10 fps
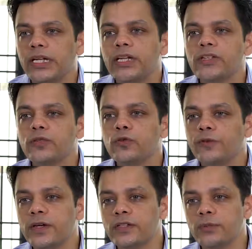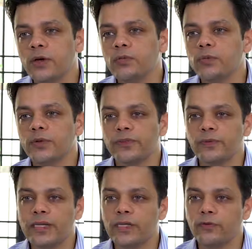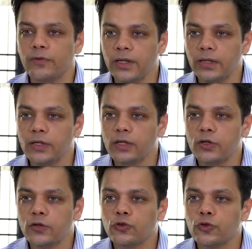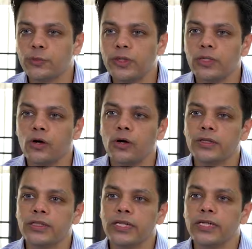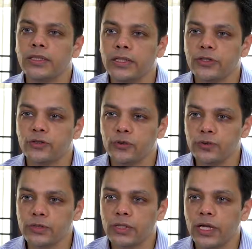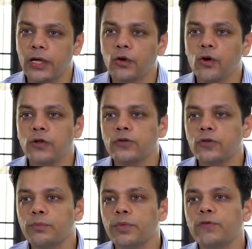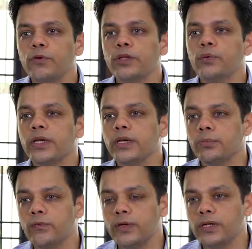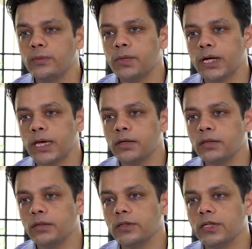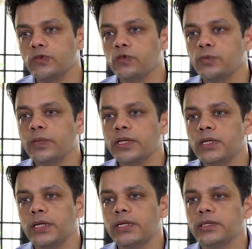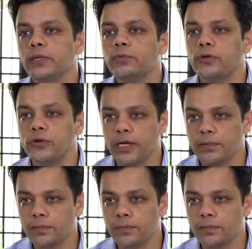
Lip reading: Teenagers who face a problem of smelly feet should be alternating their shoes, and also before they wear them again, they should be letting them dry.